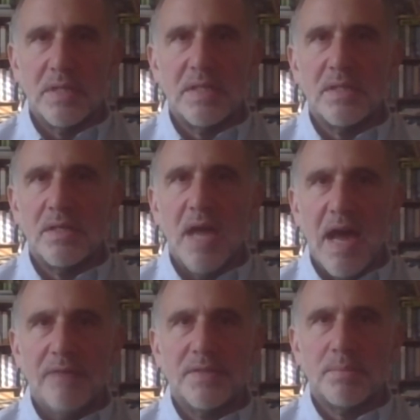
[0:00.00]
You
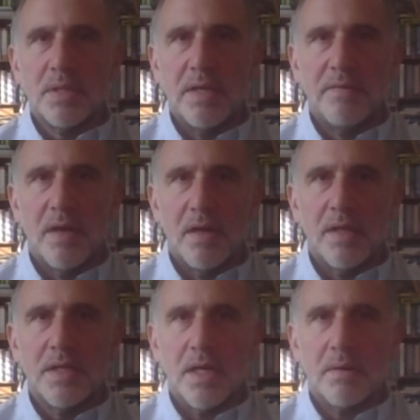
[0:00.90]
have to believe that.
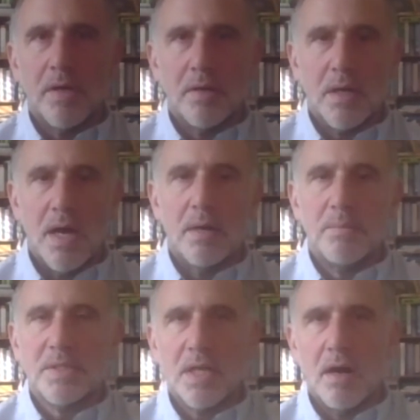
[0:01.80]
They take away your
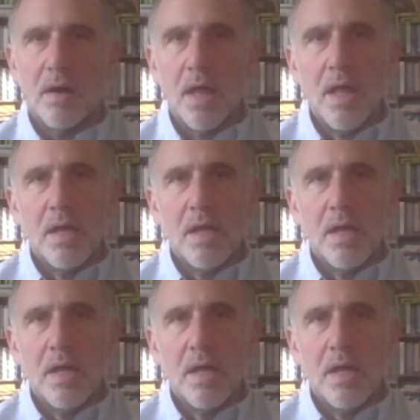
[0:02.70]
economist card.